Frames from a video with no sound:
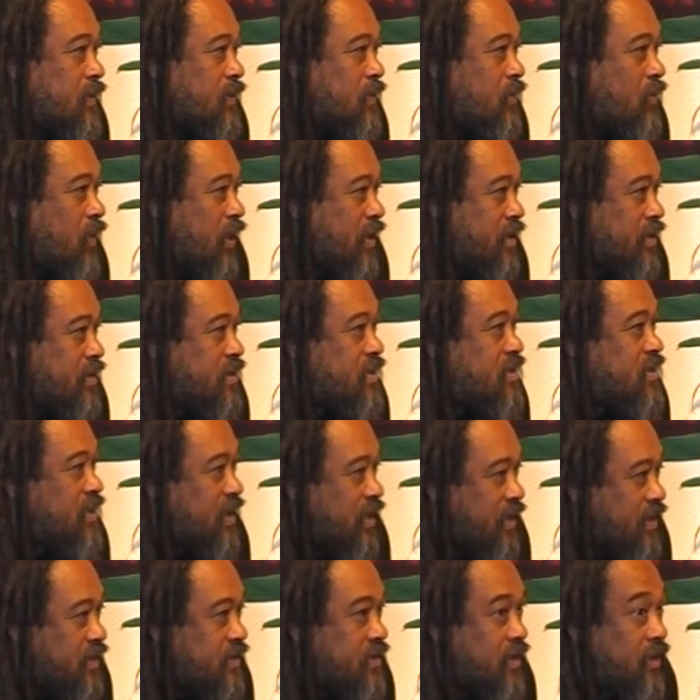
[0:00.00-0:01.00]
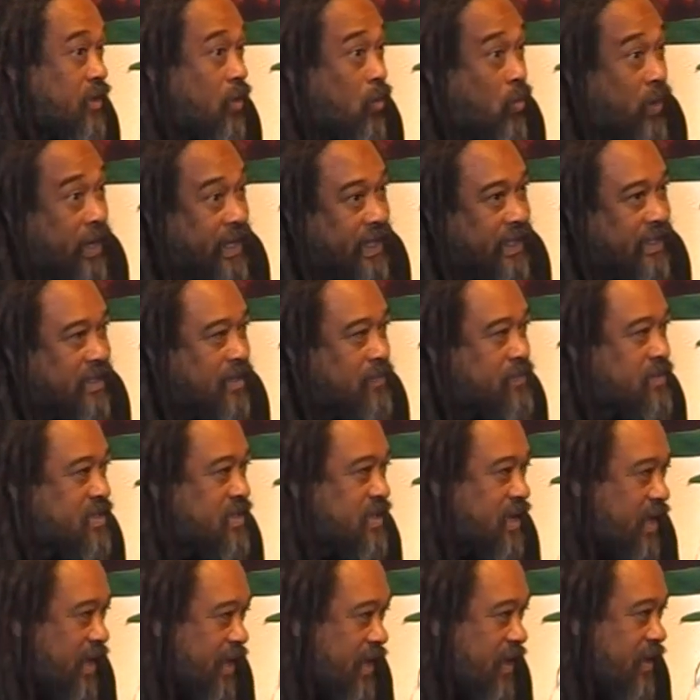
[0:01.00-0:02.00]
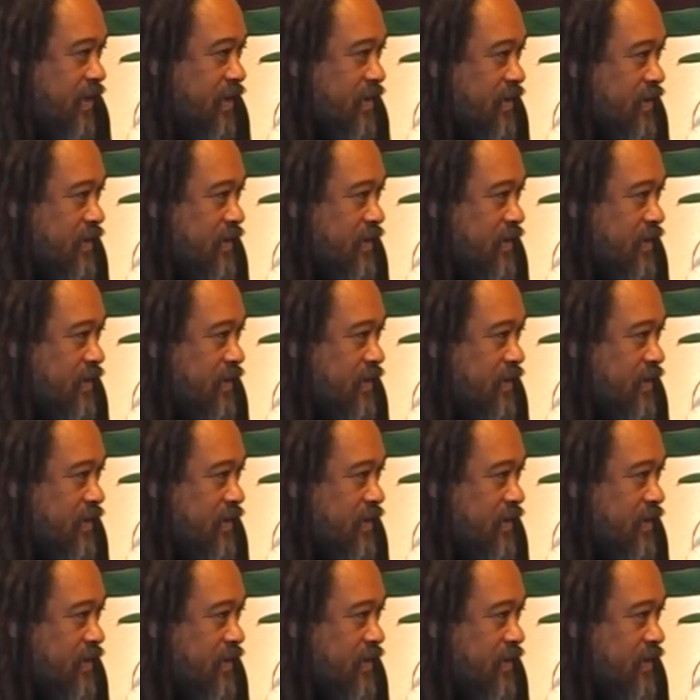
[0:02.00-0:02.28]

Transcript: one sees in the way that I'm saying,